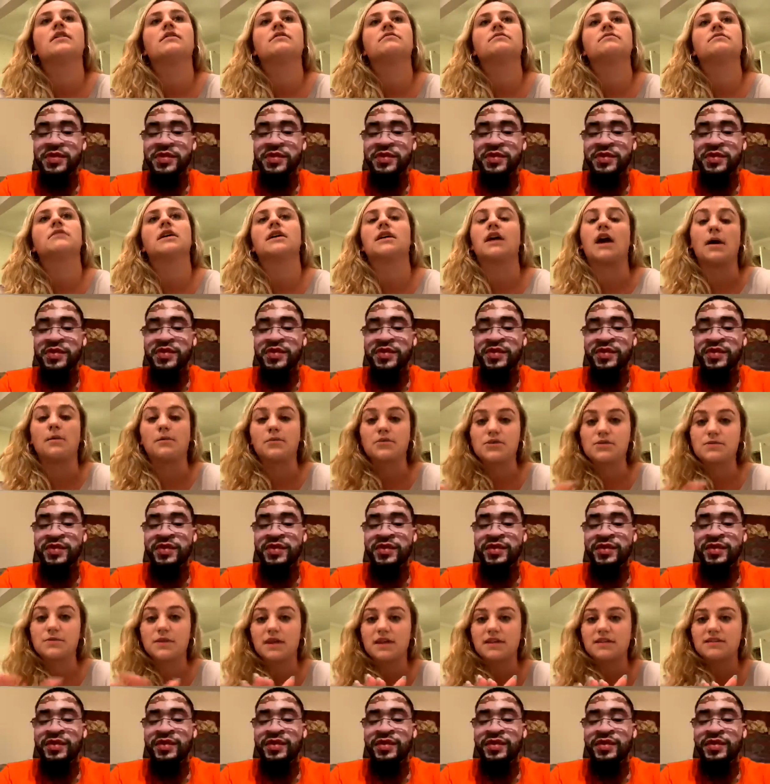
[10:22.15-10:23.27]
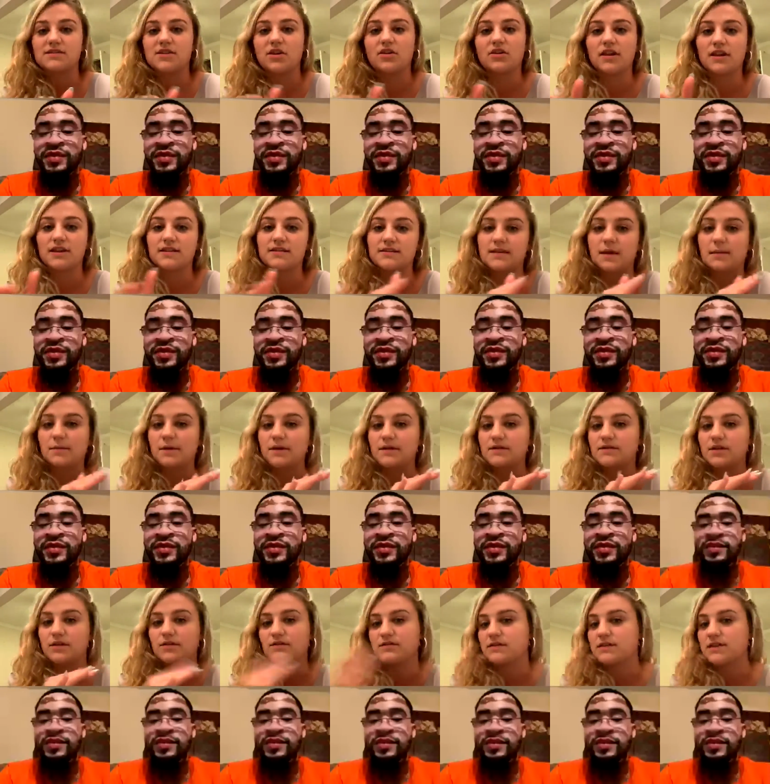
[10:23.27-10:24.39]
Speaker 1: accomplishment. It's all like stepping
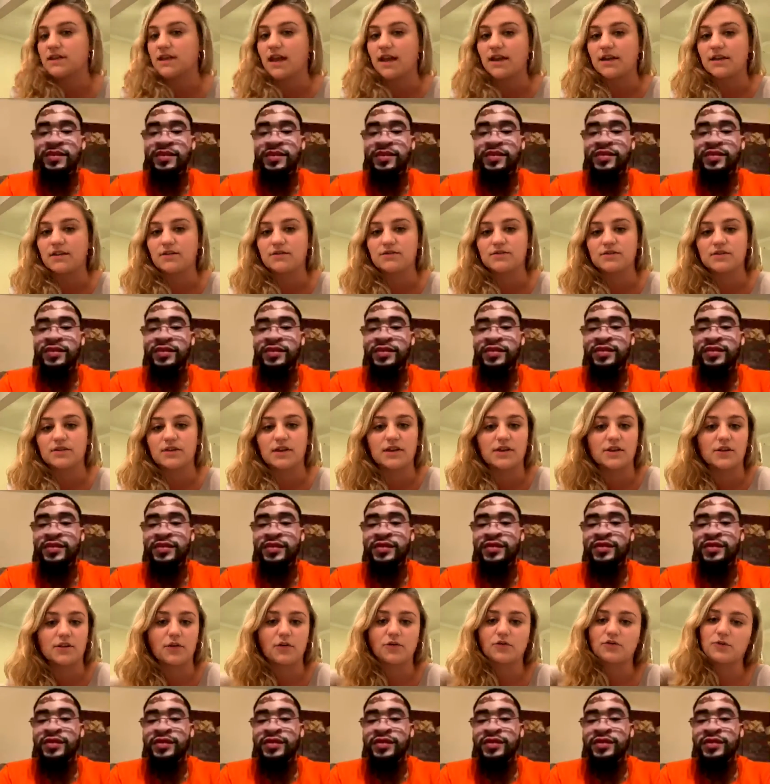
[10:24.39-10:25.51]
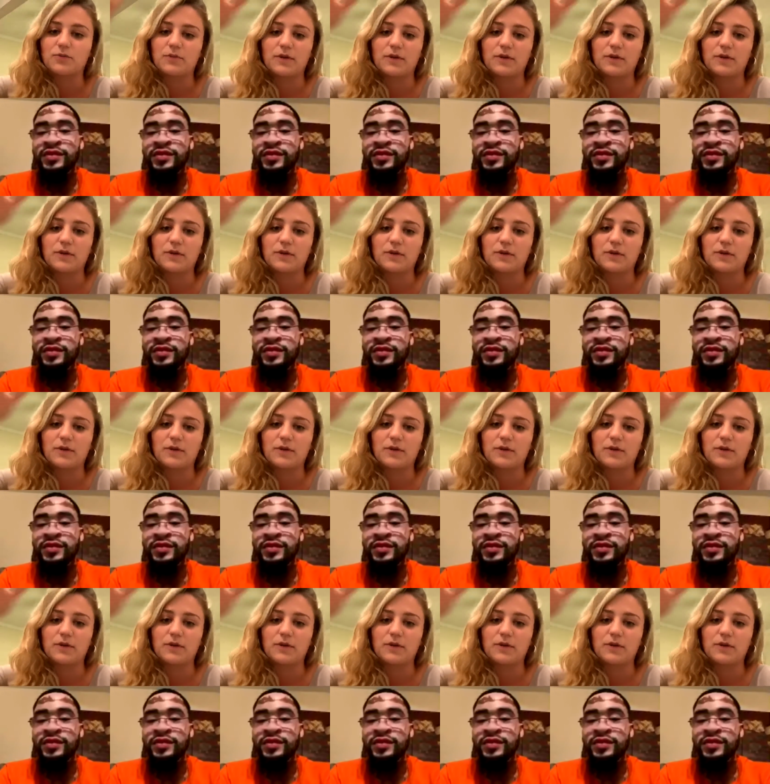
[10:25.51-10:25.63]
stones to get you to like your ultimate